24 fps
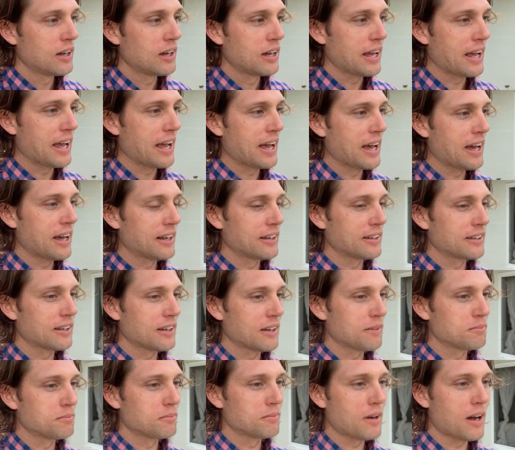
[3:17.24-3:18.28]
and
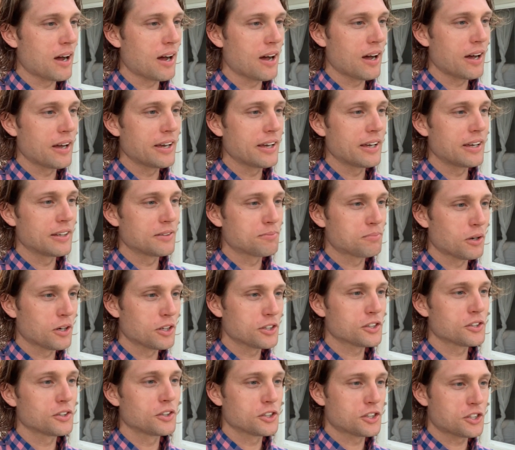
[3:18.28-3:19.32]
my
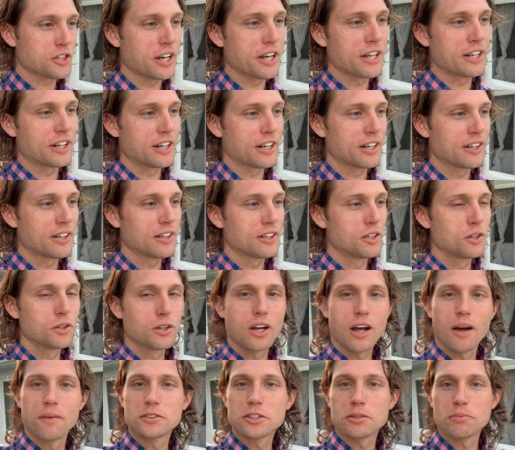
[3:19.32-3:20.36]
personal trainer who
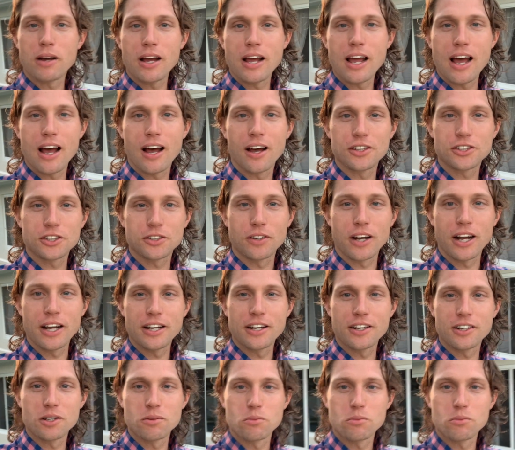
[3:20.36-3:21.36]
comes to my house right here in